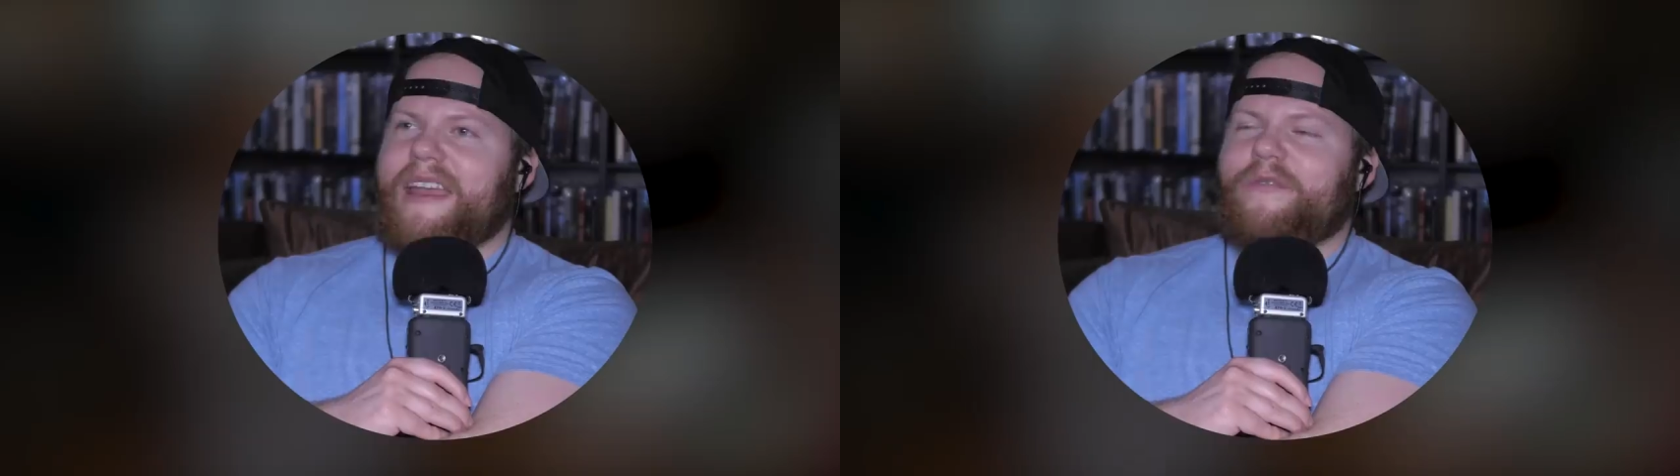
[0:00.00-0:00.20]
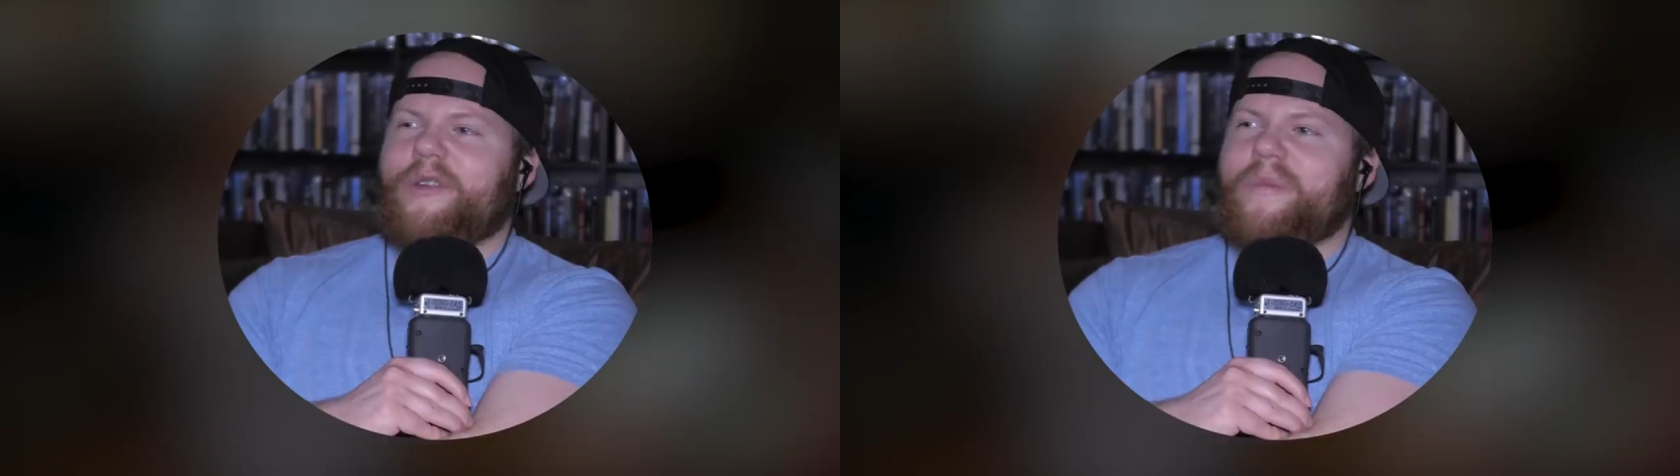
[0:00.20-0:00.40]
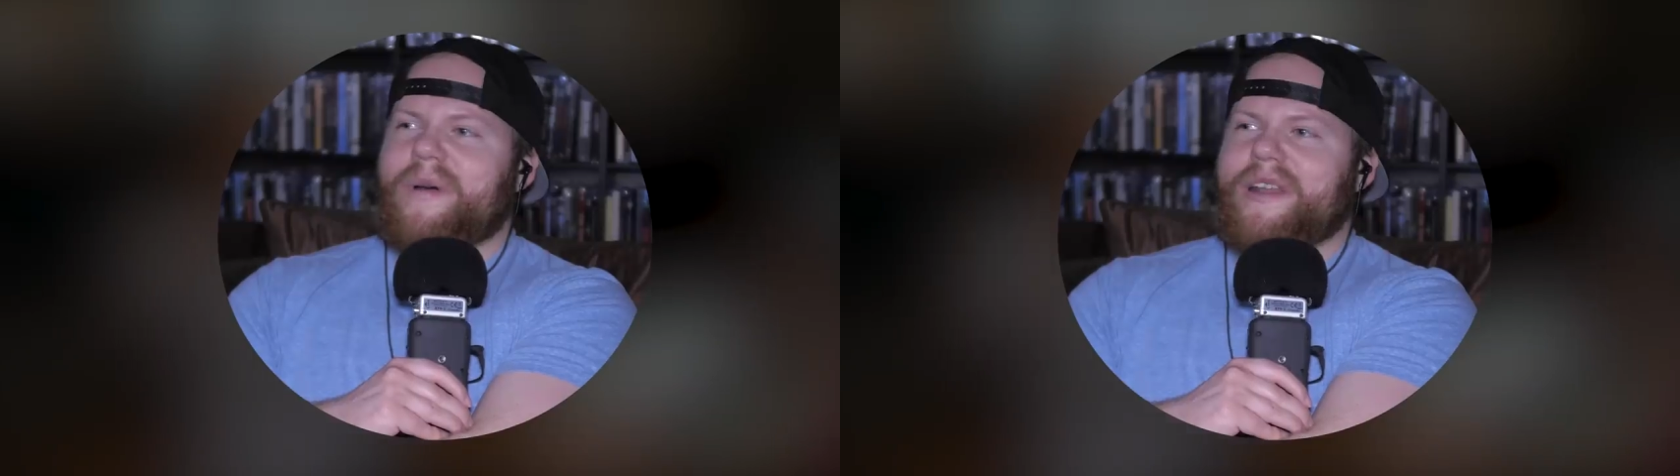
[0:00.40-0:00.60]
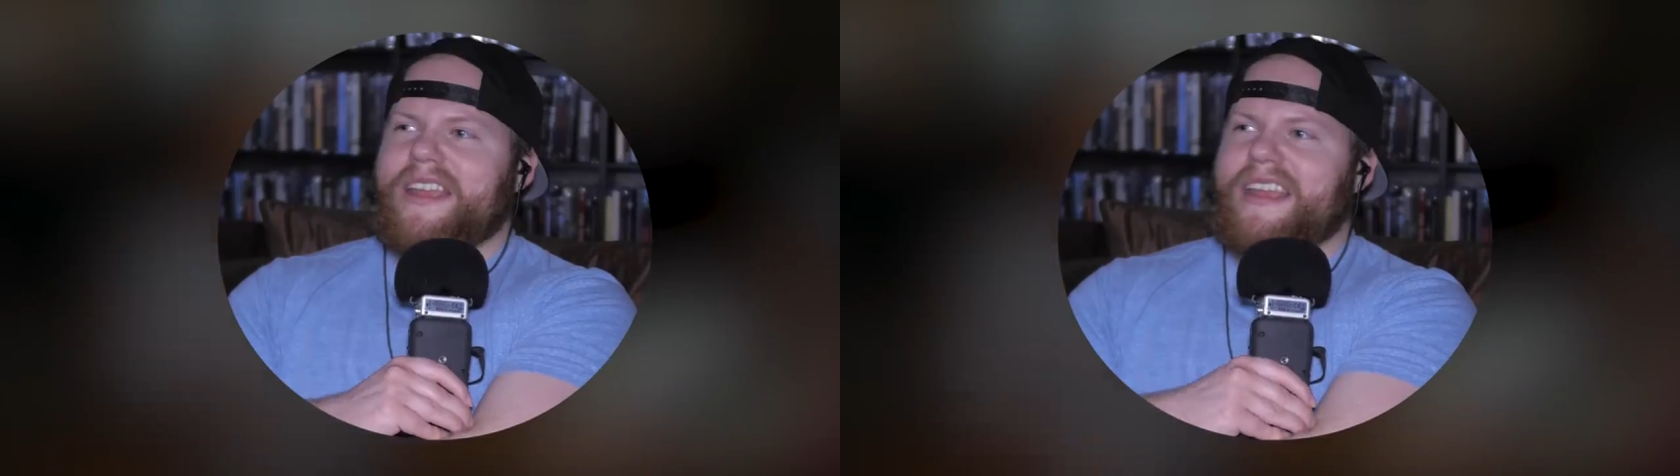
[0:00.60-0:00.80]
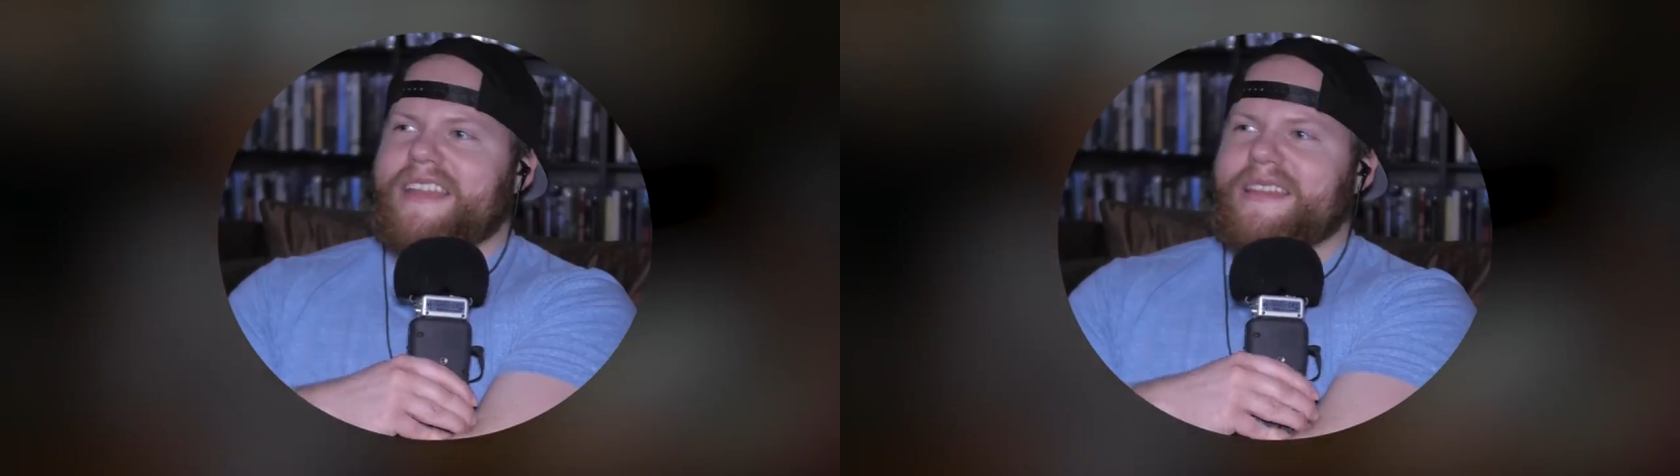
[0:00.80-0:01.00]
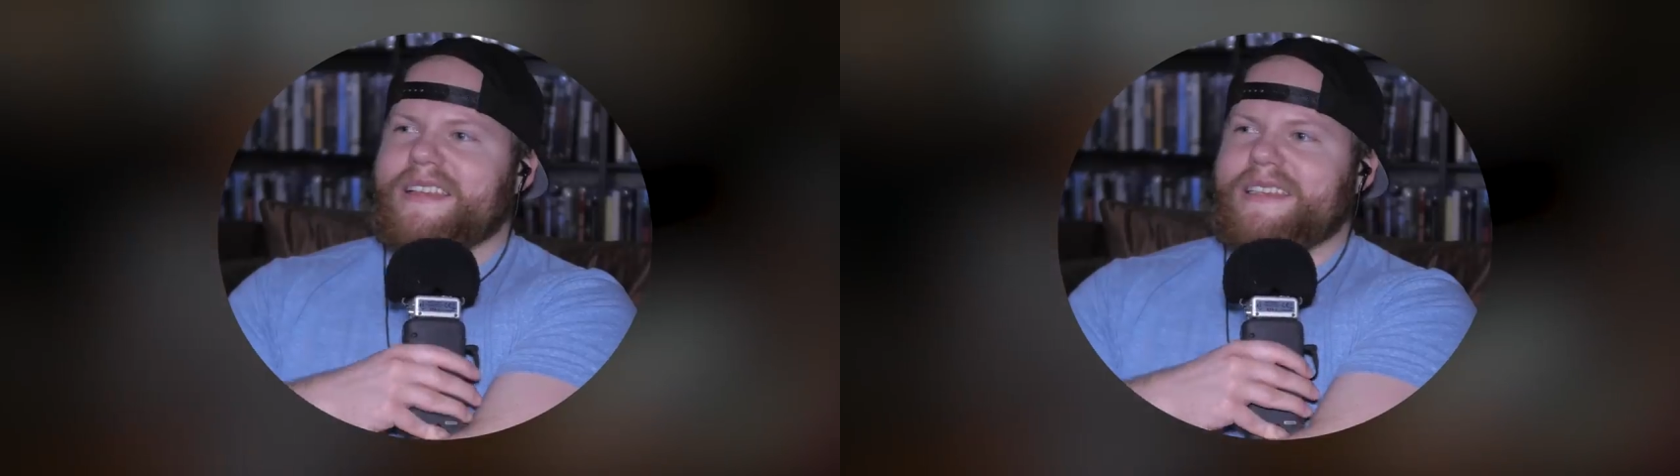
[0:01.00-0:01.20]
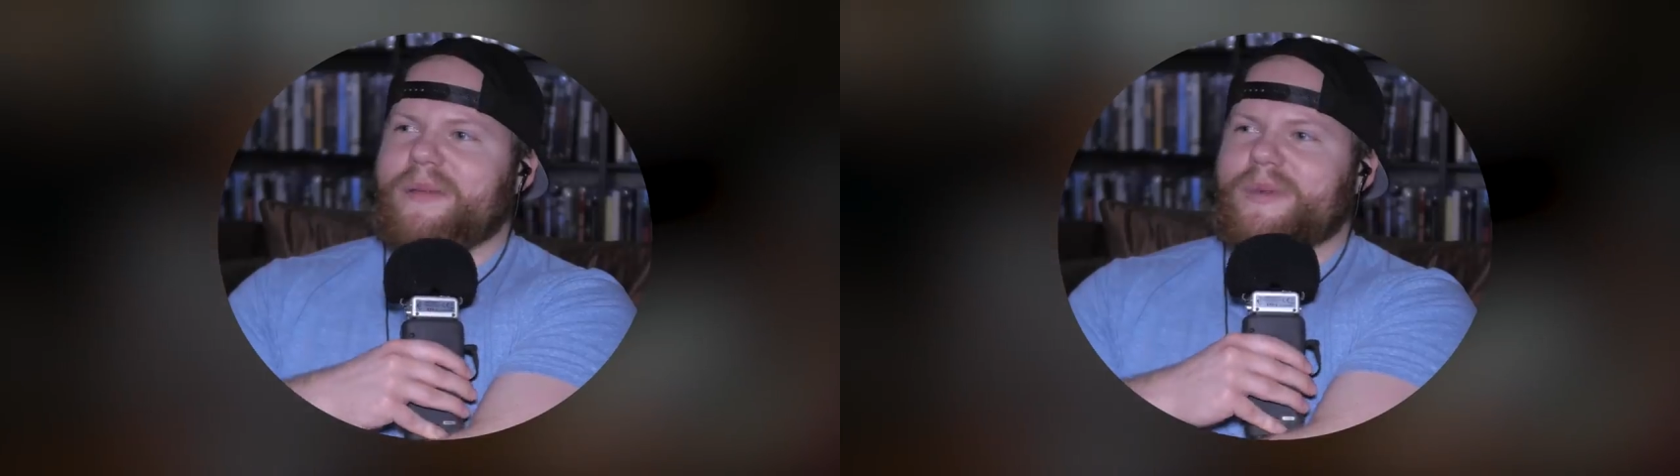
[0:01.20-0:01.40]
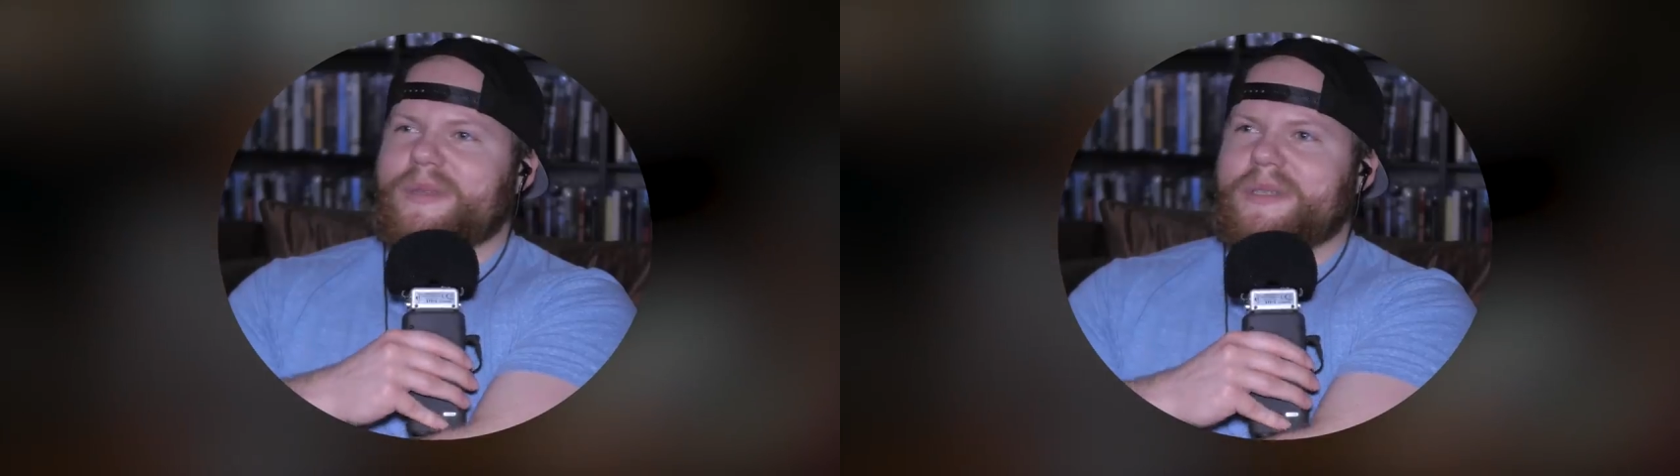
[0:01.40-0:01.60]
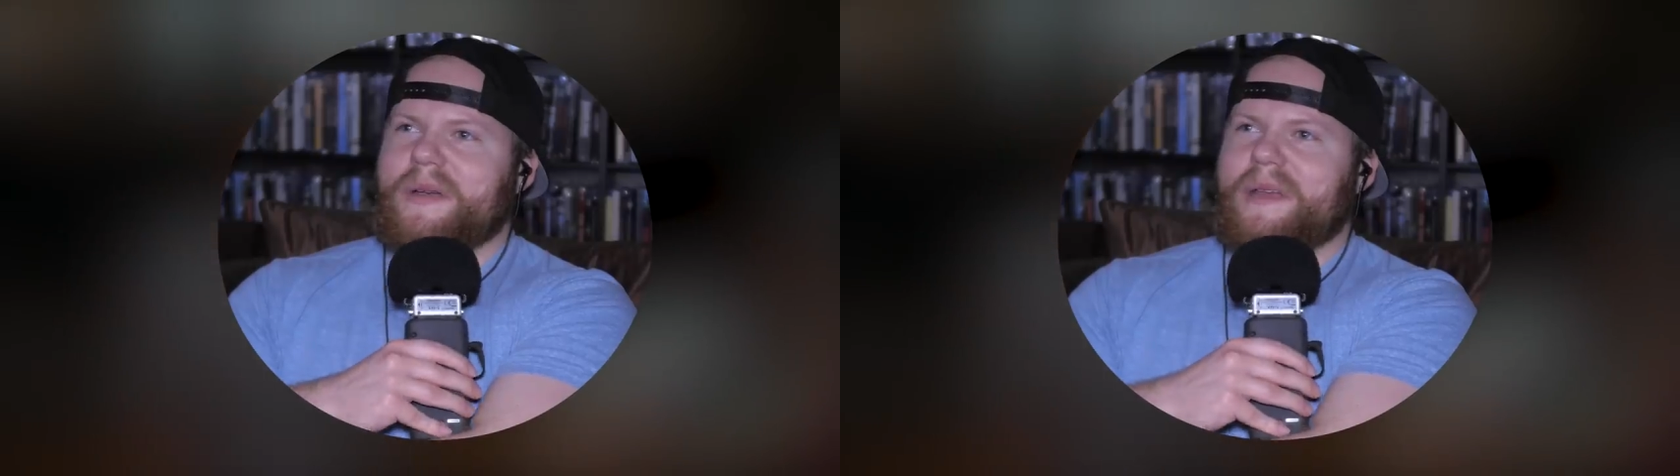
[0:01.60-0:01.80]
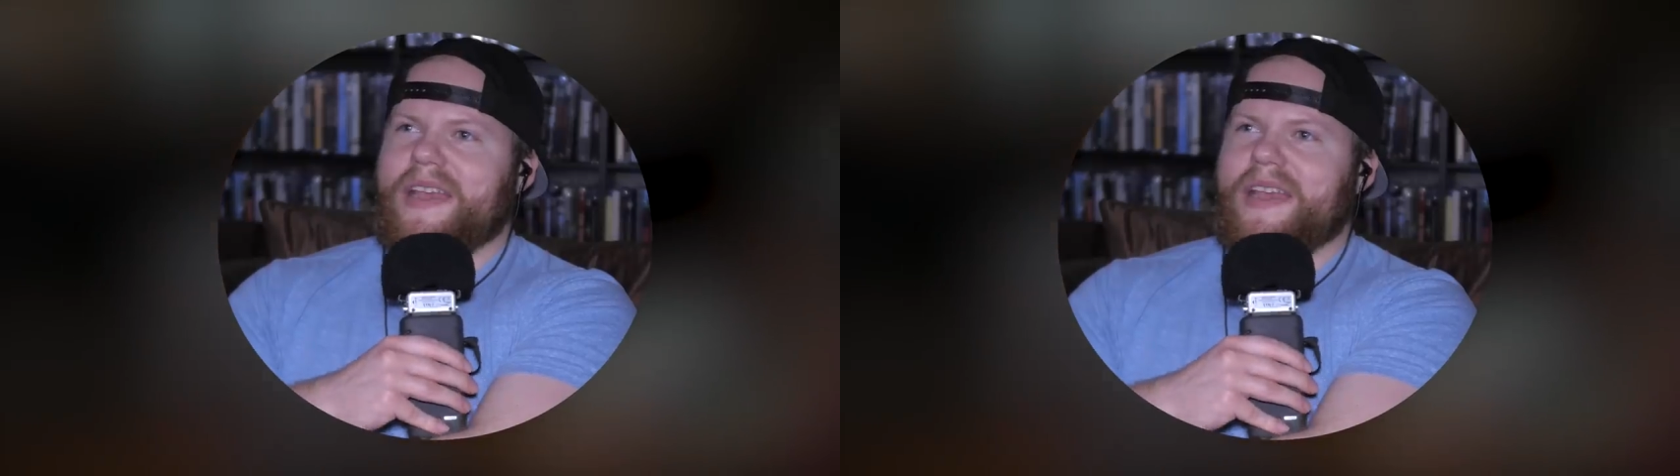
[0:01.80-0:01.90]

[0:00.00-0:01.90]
everybody in this episode